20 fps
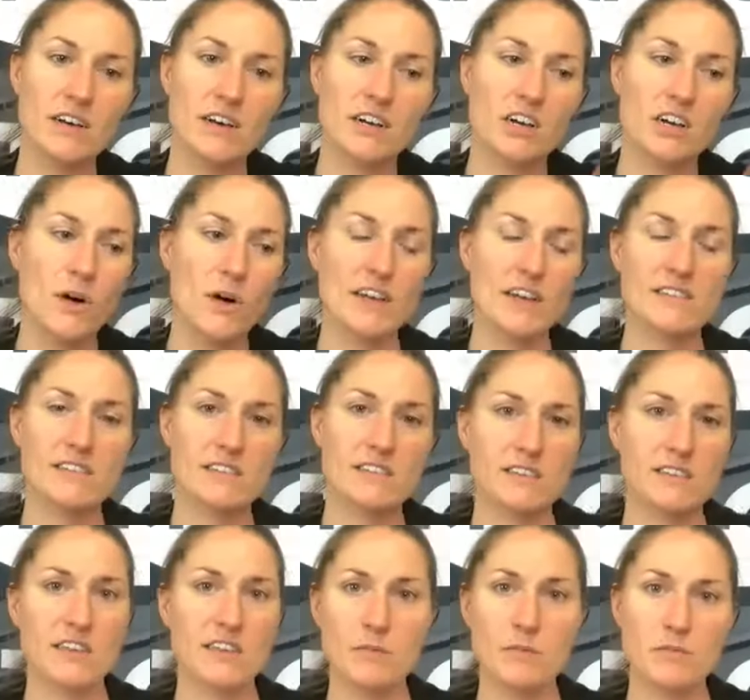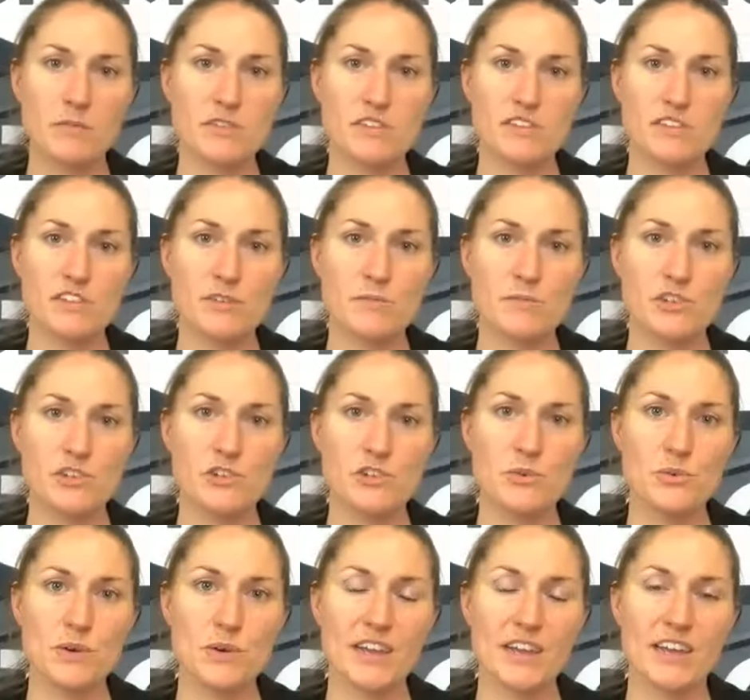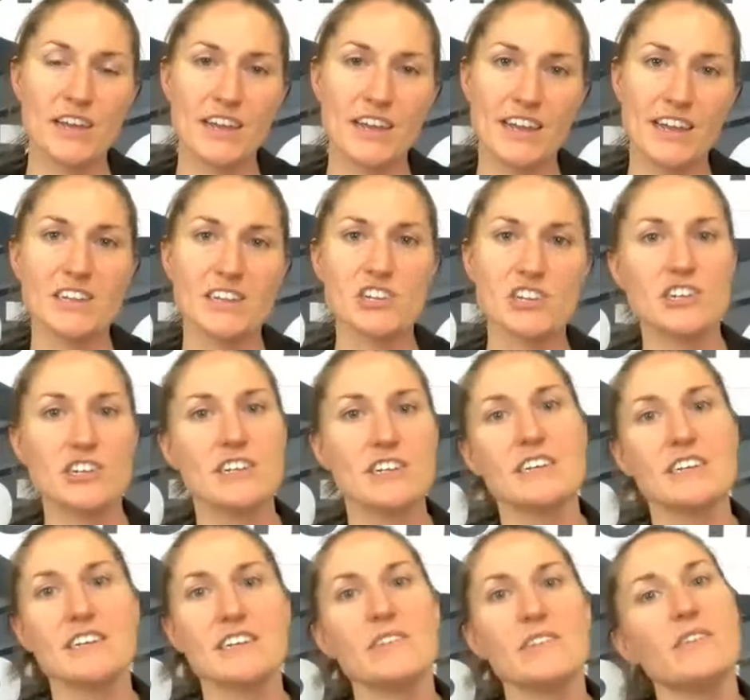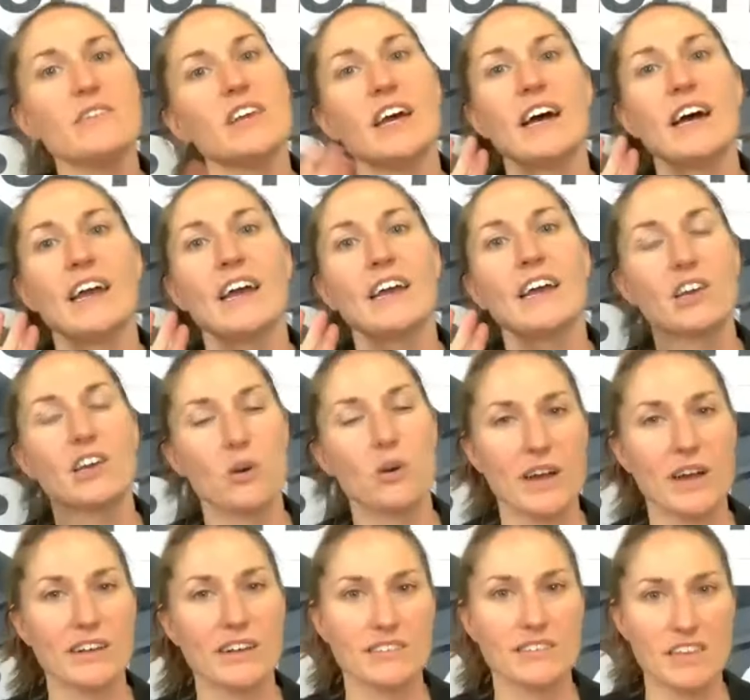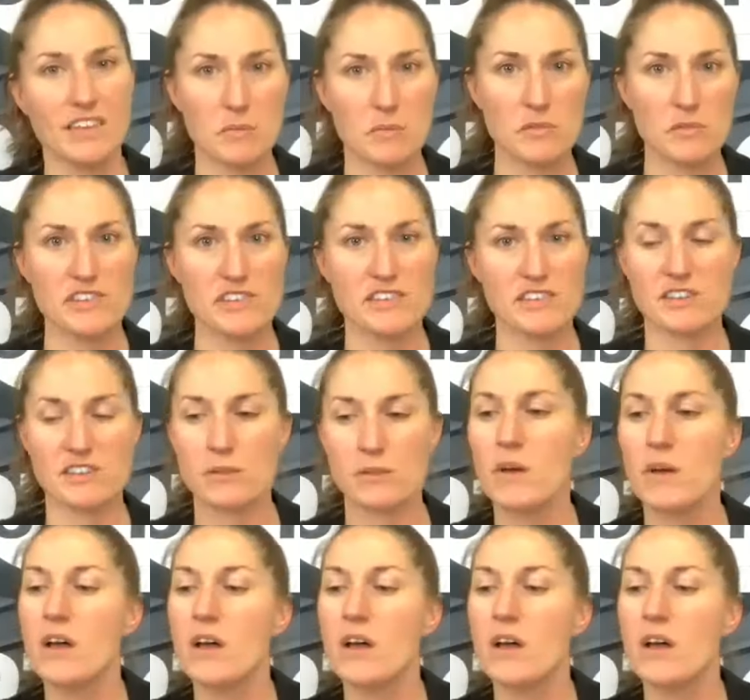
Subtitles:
coax camera system to an HDTVI coax camera system.